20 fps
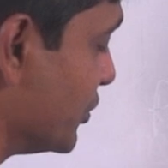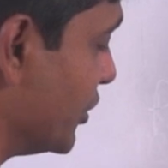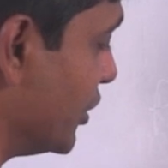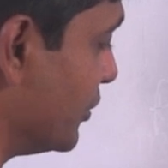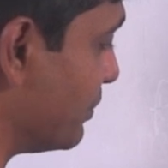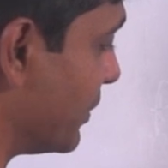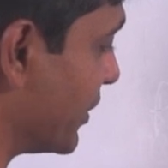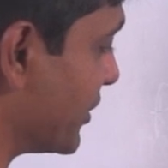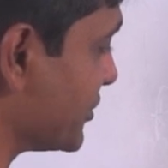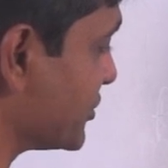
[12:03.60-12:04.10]

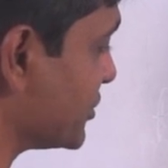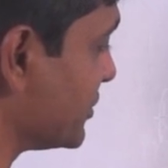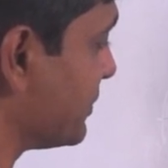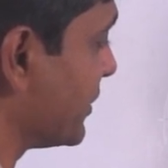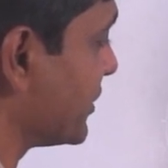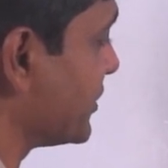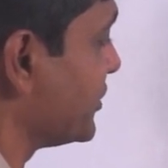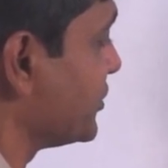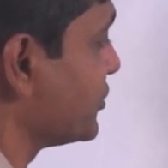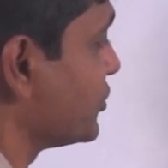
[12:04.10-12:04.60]
will
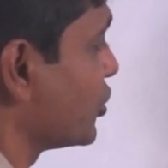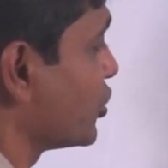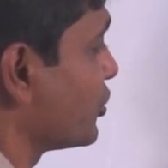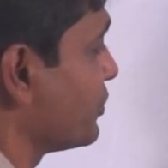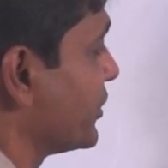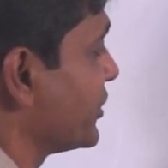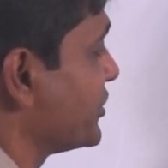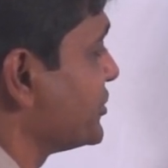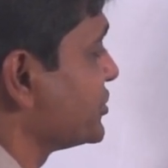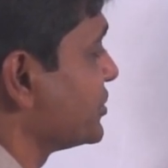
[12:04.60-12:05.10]
participate in
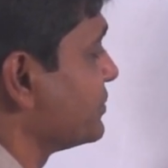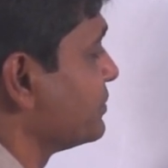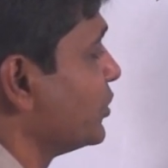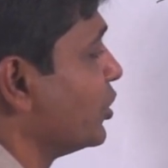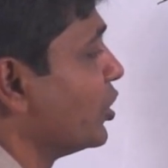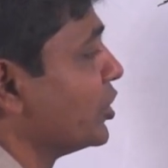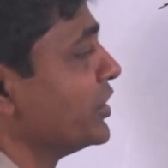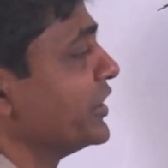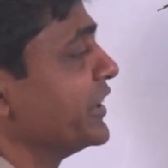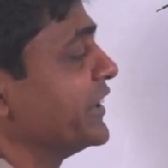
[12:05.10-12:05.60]
tautomerism
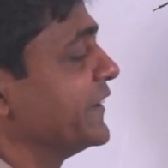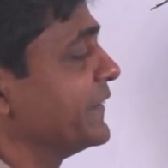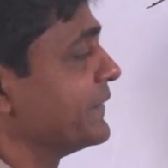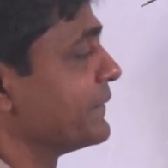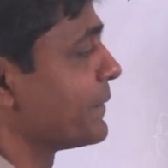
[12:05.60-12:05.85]
only,